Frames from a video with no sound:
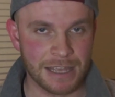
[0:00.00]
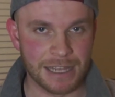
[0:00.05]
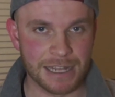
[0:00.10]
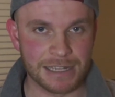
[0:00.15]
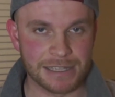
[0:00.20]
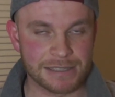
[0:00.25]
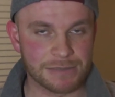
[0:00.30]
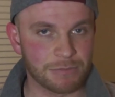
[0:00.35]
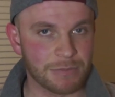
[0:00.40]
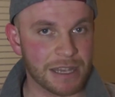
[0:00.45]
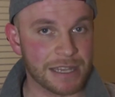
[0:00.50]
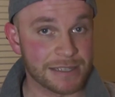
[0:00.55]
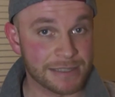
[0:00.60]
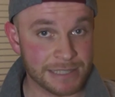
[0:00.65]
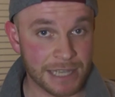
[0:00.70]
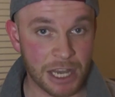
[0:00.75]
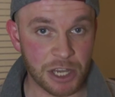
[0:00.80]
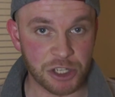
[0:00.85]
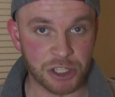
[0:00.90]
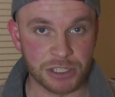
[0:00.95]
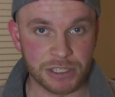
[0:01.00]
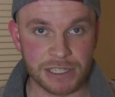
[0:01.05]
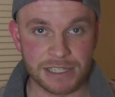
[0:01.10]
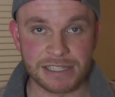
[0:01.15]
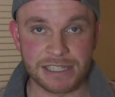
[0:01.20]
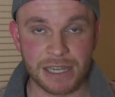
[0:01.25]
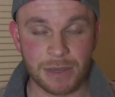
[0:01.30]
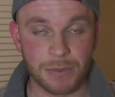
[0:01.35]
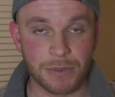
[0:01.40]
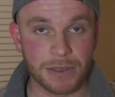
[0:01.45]
It's essentially the
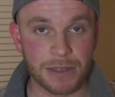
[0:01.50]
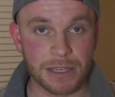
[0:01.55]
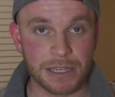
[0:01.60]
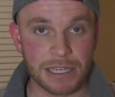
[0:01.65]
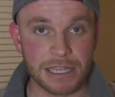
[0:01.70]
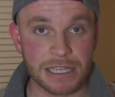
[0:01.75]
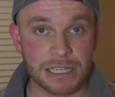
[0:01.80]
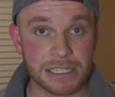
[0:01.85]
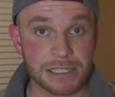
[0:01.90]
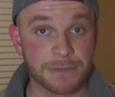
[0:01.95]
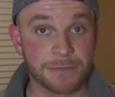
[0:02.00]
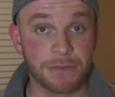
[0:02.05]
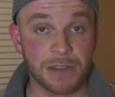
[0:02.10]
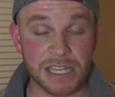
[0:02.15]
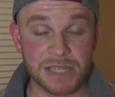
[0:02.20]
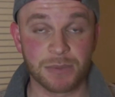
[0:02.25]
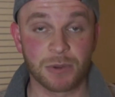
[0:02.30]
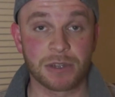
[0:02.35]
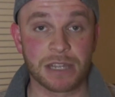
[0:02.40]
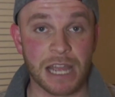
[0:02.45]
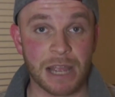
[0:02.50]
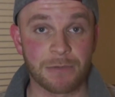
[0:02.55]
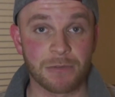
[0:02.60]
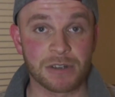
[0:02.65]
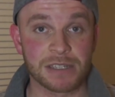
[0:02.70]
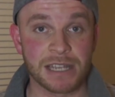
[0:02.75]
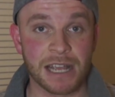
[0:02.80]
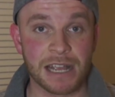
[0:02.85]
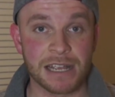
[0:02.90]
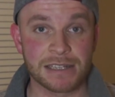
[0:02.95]
same thing as Facebook
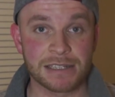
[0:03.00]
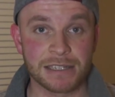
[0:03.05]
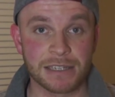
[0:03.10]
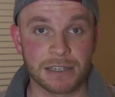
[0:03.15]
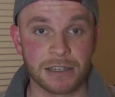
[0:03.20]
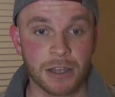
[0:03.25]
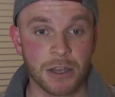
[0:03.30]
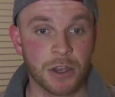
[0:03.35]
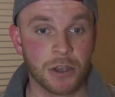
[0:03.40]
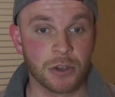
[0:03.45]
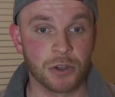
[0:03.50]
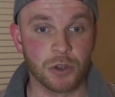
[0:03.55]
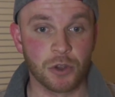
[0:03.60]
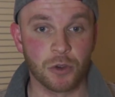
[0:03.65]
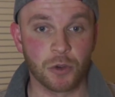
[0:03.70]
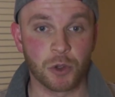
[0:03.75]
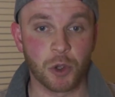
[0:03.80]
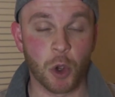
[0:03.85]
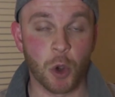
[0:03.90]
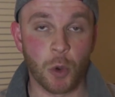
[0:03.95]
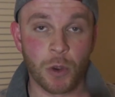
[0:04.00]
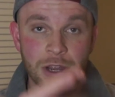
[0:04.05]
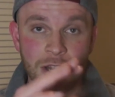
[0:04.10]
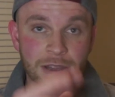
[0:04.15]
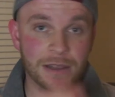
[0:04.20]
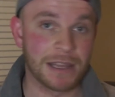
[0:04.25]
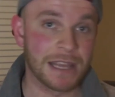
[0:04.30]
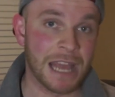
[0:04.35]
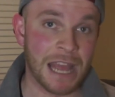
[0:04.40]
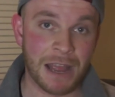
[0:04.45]
advertising. You go
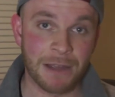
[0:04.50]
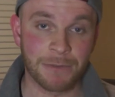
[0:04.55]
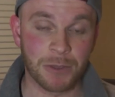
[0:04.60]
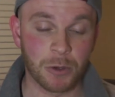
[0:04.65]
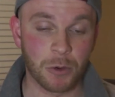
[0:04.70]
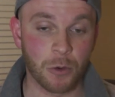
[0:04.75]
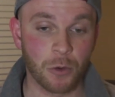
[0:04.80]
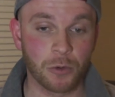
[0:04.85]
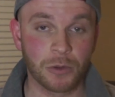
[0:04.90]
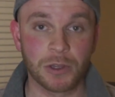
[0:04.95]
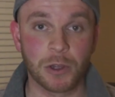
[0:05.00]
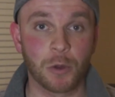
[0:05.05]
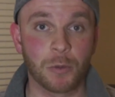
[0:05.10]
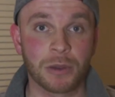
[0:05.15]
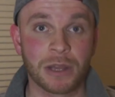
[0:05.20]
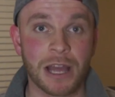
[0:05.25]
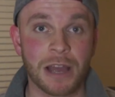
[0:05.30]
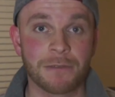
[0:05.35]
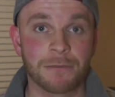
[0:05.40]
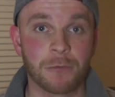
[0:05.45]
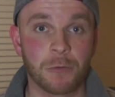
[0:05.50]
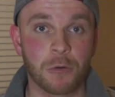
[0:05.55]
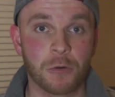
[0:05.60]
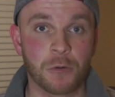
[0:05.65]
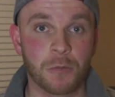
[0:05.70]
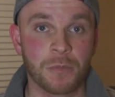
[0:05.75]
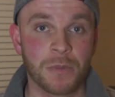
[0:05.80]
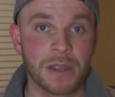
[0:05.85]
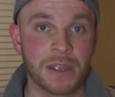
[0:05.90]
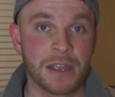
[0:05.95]
in, they have their own little
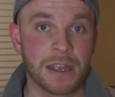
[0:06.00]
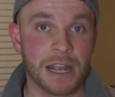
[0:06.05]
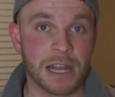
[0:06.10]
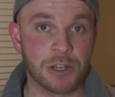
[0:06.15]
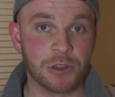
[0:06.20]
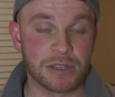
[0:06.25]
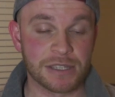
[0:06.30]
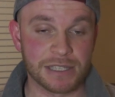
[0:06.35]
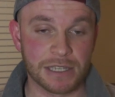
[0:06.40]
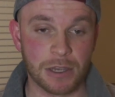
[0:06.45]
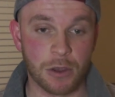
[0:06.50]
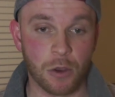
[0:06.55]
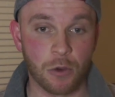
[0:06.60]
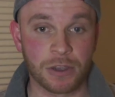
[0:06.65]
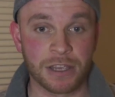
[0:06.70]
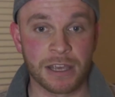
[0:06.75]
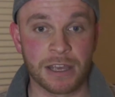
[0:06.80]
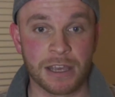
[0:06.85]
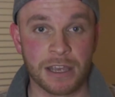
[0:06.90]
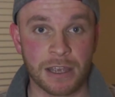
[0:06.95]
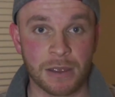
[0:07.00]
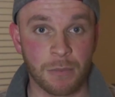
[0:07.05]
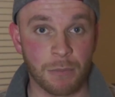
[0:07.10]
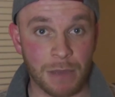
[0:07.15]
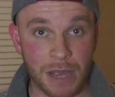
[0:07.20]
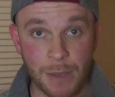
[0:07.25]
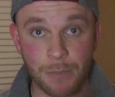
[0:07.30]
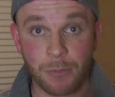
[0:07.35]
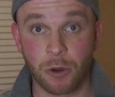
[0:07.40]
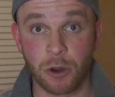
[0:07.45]
platform, and you say, okay,
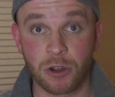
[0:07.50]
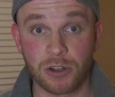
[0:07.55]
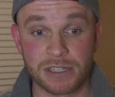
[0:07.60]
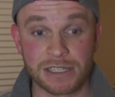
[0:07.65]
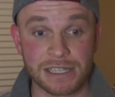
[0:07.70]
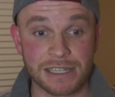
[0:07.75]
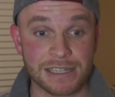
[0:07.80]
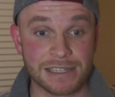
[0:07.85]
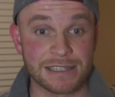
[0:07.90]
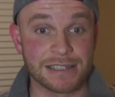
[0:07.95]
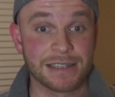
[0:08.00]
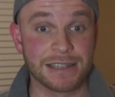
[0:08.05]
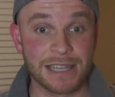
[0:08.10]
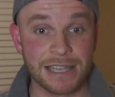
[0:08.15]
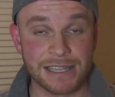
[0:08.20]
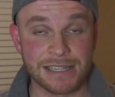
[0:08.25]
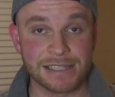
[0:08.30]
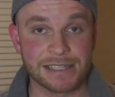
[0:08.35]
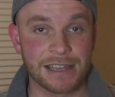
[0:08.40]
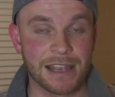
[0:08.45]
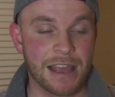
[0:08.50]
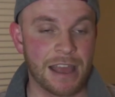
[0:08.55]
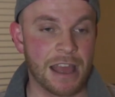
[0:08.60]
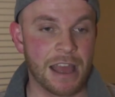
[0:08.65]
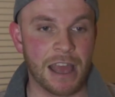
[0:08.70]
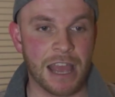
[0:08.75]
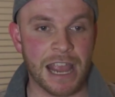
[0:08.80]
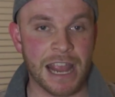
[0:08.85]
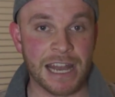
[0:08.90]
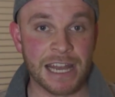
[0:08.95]
my product is this.
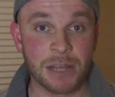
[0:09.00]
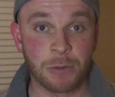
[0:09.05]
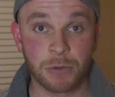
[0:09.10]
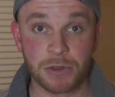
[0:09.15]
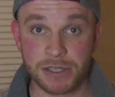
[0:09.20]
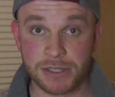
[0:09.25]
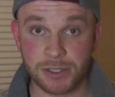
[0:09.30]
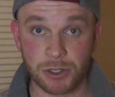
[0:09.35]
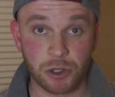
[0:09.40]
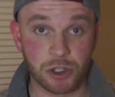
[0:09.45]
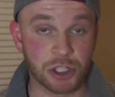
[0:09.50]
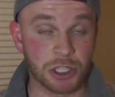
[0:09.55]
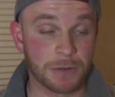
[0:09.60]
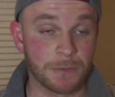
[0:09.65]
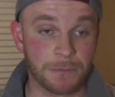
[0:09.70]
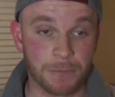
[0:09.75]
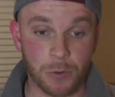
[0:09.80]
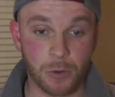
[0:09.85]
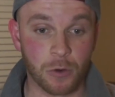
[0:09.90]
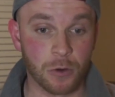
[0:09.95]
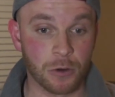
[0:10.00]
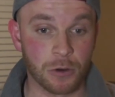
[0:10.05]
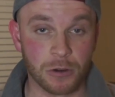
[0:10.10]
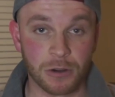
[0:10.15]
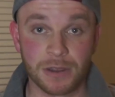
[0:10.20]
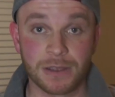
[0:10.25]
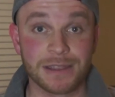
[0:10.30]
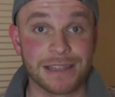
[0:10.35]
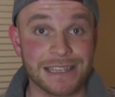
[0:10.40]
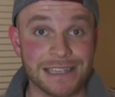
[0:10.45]
Anyone searching
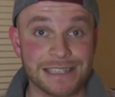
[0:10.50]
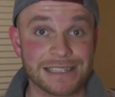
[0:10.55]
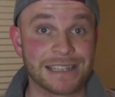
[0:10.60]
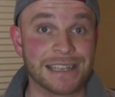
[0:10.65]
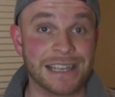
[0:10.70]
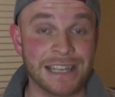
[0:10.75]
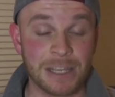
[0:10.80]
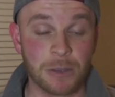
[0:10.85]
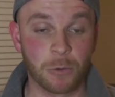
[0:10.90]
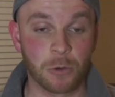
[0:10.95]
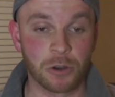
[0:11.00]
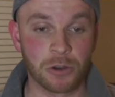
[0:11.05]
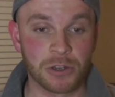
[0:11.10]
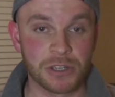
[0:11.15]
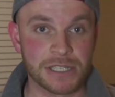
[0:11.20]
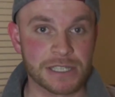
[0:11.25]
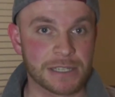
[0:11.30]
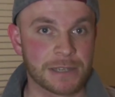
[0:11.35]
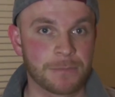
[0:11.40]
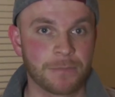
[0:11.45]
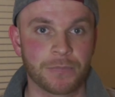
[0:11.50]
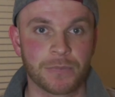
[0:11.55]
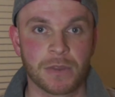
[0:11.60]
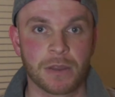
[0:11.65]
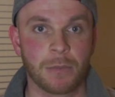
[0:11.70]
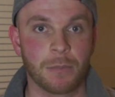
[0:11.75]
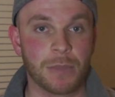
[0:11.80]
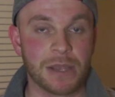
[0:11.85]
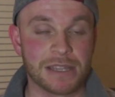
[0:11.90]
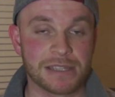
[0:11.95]
for these keywords,
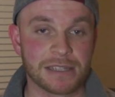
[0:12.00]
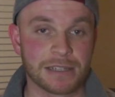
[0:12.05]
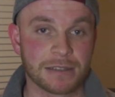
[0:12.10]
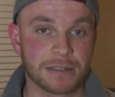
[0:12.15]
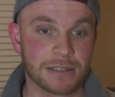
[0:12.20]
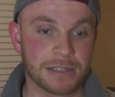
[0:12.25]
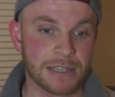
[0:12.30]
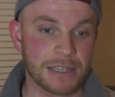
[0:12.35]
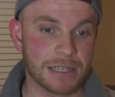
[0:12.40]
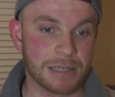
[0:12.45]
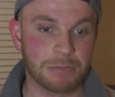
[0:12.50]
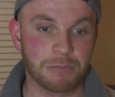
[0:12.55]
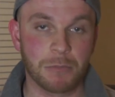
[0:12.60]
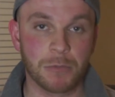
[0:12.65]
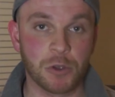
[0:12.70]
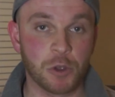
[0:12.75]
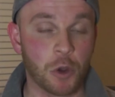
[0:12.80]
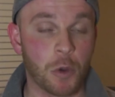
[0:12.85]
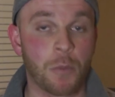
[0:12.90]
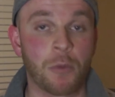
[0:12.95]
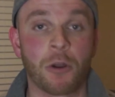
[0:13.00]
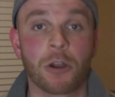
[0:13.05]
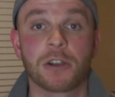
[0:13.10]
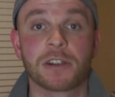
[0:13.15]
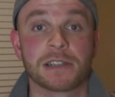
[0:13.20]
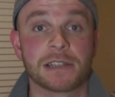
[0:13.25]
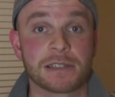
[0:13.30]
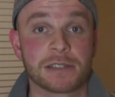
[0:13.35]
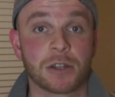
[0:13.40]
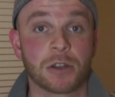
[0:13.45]
basically your
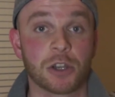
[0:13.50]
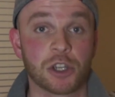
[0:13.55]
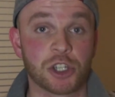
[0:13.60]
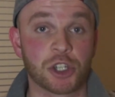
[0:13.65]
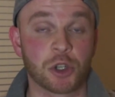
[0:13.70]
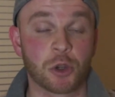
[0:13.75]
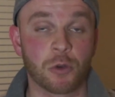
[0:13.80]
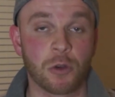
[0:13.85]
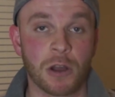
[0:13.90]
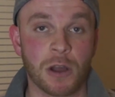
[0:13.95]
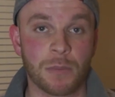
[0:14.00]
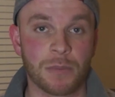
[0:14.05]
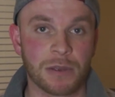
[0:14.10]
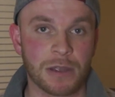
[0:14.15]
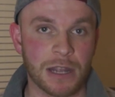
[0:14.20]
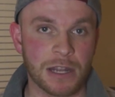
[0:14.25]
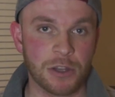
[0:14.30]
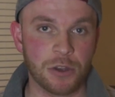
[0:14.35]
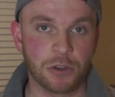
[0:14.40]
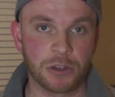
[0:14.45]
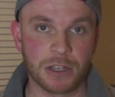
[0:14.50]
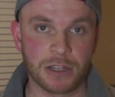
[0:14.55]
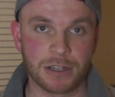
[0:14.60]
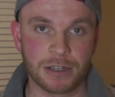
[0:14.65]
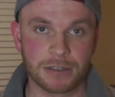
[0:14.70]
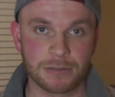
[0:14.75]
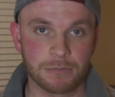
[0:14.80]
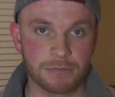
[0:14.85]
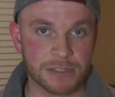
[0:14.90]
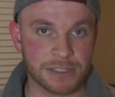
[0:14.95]
product is going to show up, and you
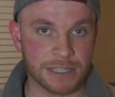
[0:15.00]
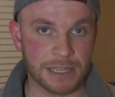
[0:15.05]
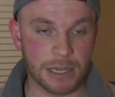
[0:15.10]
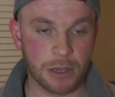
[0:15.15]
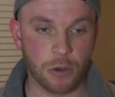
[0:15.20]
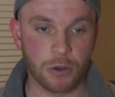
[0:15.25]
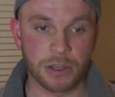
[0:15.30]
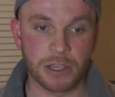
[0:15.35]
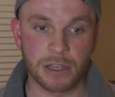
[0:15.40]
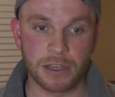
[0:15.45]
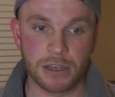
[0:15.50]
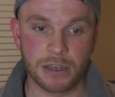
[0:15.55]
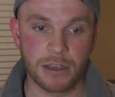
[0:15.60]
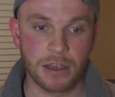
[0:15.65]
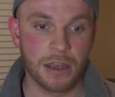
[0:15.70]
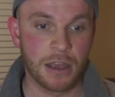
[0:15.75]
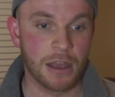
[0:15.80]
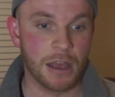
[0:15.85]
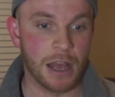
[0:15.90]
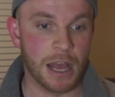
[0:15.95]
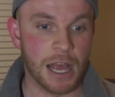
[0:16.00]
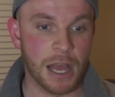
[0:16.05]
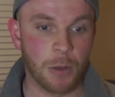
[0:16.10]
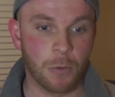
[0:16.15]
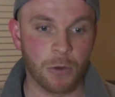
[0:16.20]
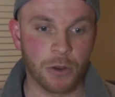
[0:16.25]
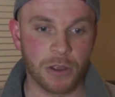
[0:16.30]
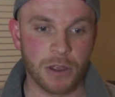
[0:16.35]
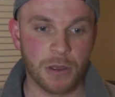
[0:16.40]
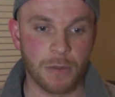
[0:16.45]
can say, okay, I
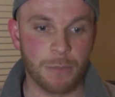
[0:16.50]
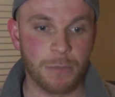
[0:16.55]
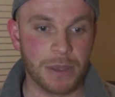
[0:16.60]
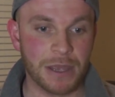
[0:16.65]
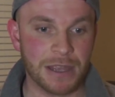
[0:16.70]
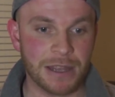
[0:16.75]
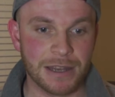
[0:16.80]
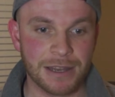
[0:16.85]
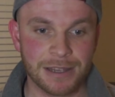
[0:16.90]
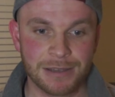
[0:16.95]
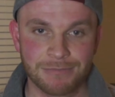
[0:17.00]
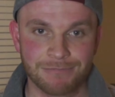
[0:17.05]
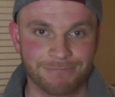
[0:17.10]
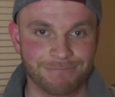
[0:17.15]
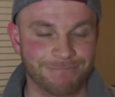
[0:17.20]
want to bid,